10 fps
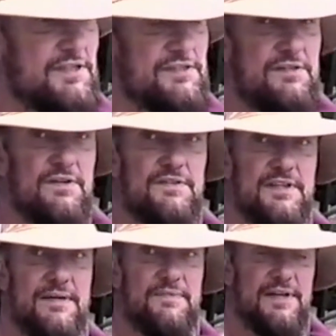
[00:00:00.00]
just
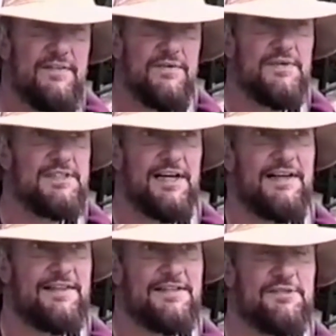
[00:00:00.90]
Northampton, everyone's
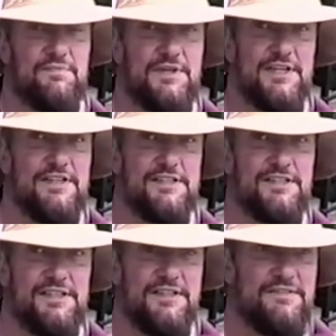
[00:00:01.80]
got this
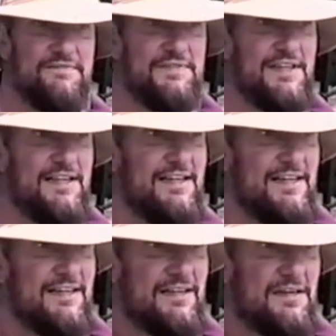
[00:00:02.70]
preconceived
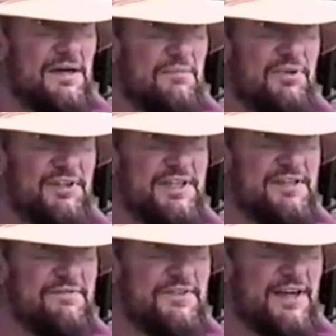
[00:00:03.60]

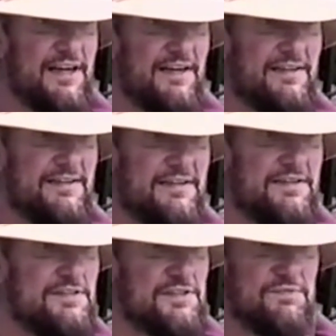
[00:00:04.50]
belief that
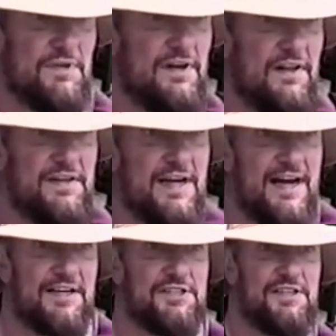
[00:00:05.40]
this is where all the
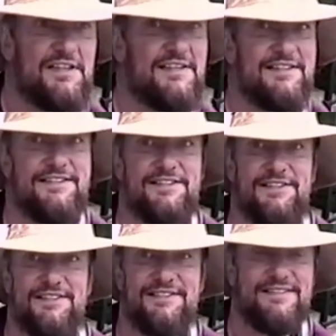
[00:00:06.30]
action is, and